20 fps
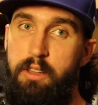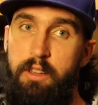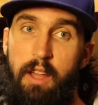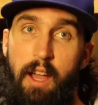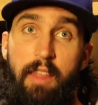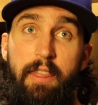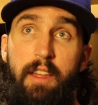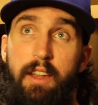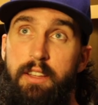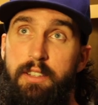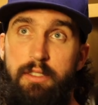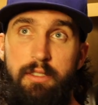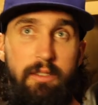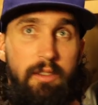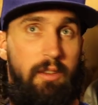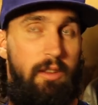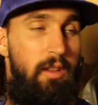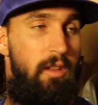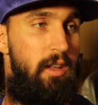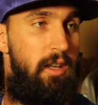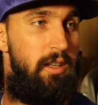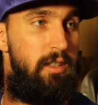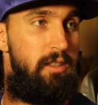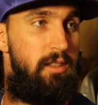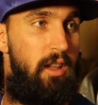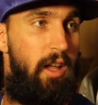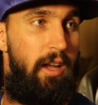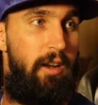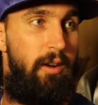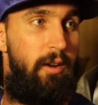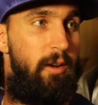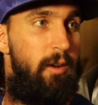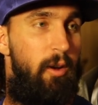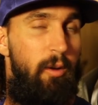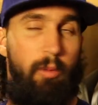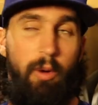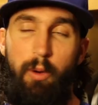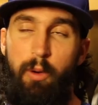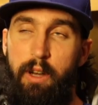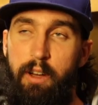I thought his slider,
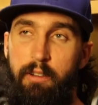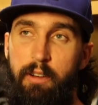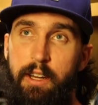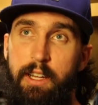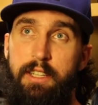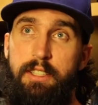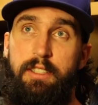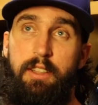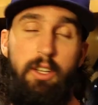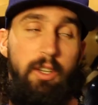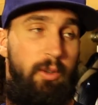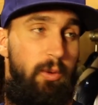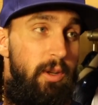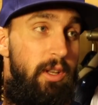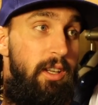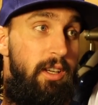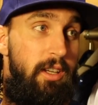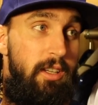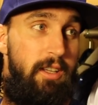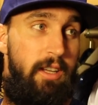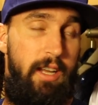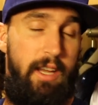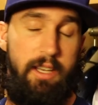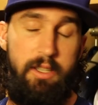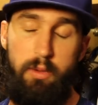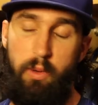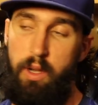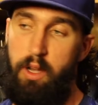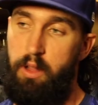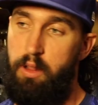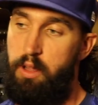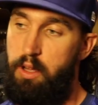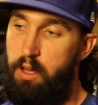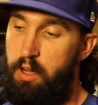curveball, whatever it is, looked really good today as well.